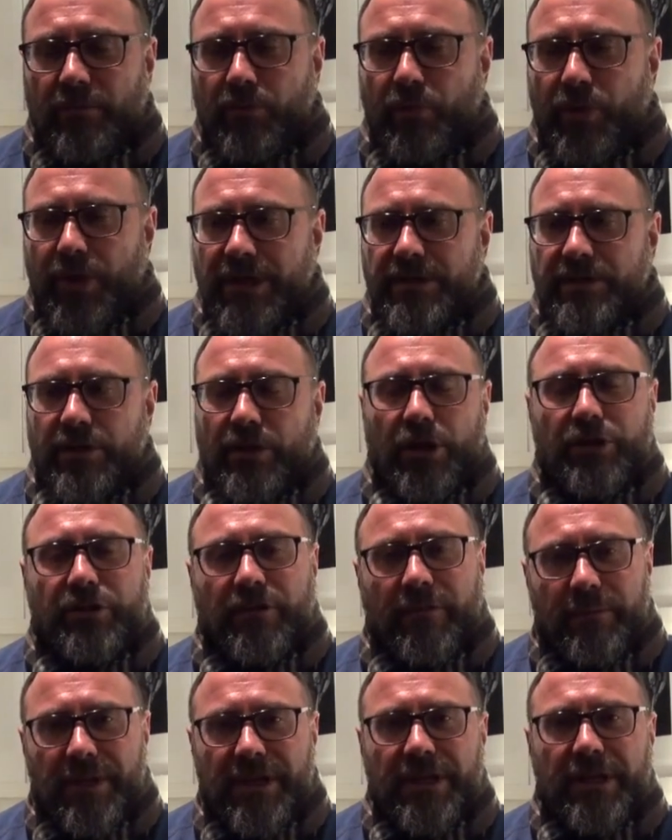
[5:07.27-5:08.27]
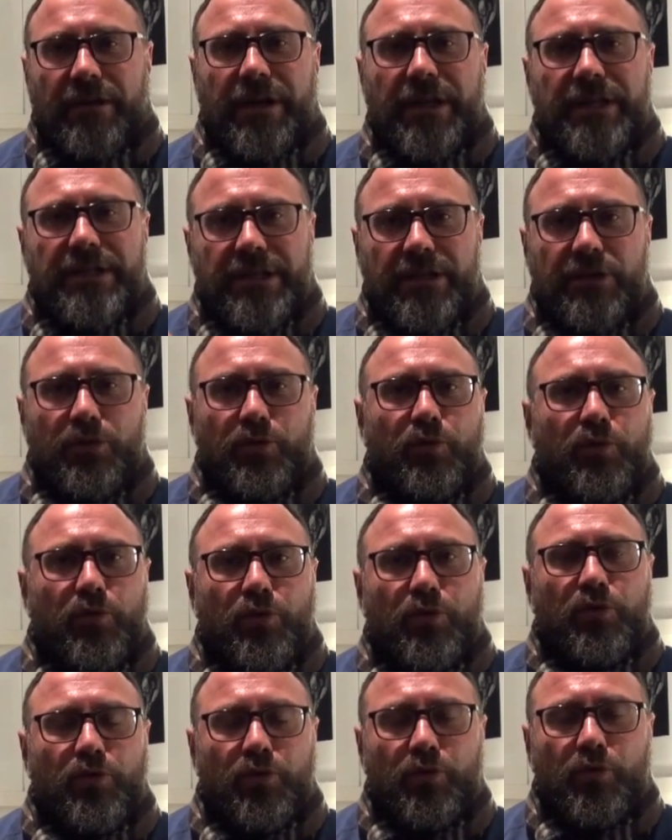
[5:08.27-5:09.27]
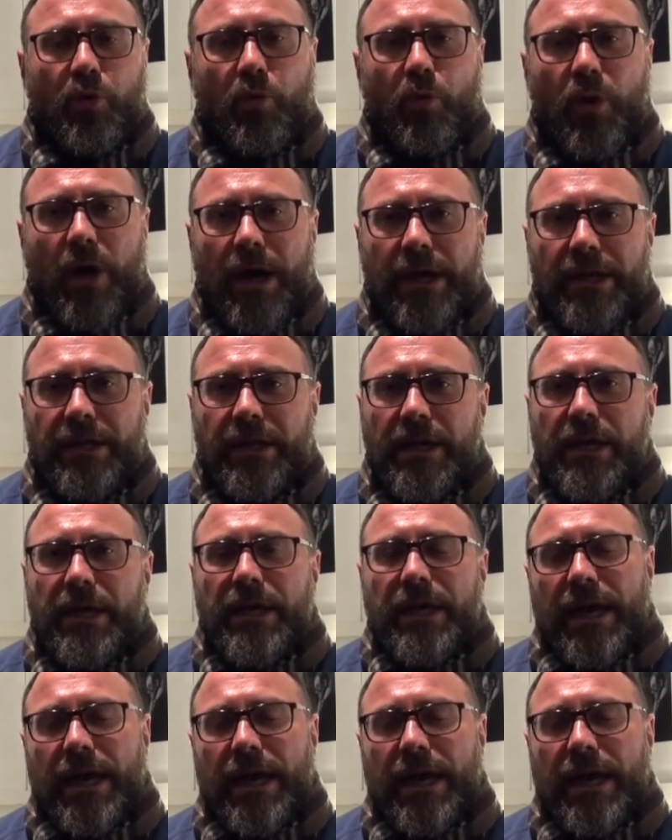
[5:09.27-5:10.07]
brings a lot of minerality to the wine,